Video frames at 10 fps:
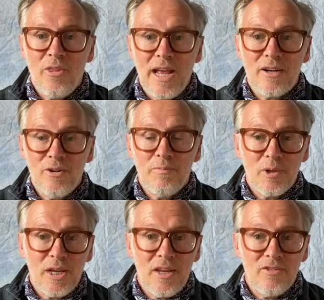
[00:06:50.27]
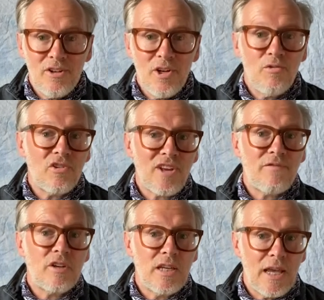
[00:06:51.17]
that complicated. You just have
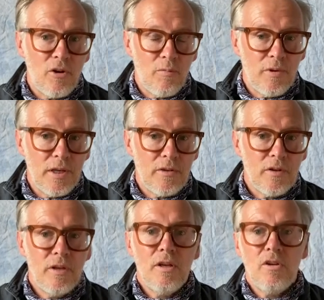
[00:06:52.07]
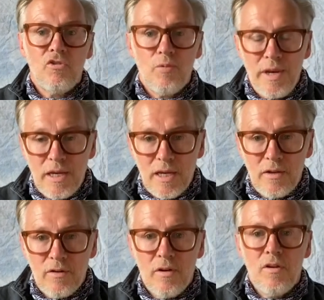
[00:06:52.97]
to get on with it, tweak
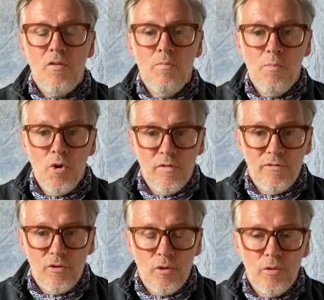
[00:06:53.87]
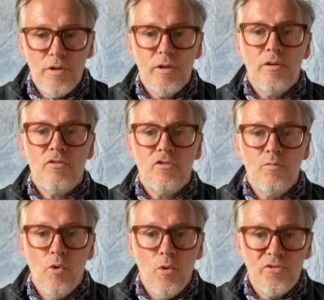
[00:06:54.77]
it, move forward,
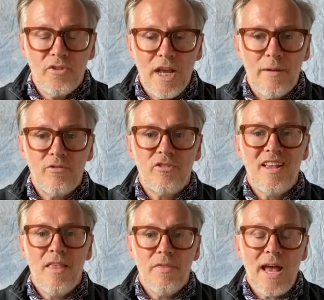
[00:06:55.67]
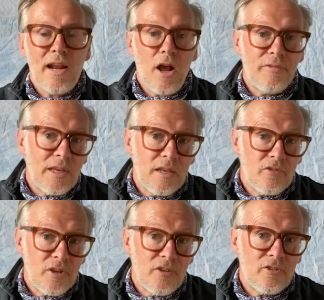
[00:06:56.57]
small steps. That, I think,
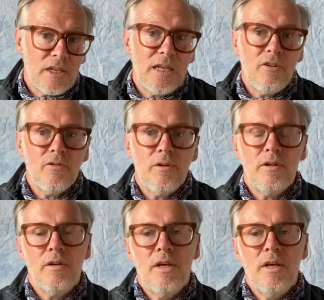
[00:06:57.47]
is the key to it.